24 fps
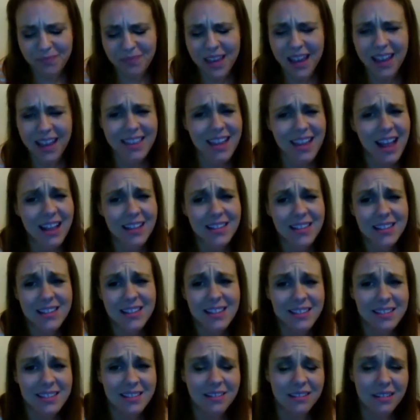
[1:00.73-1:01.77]
And
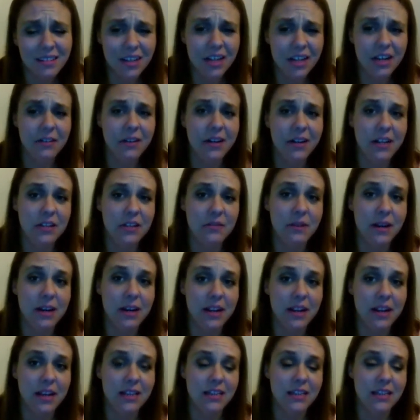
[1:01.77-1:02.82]
that's, it is what it
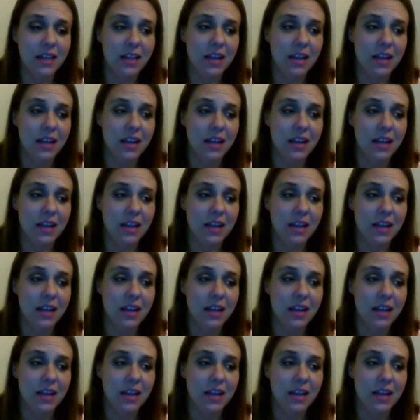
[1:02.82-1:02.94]
is.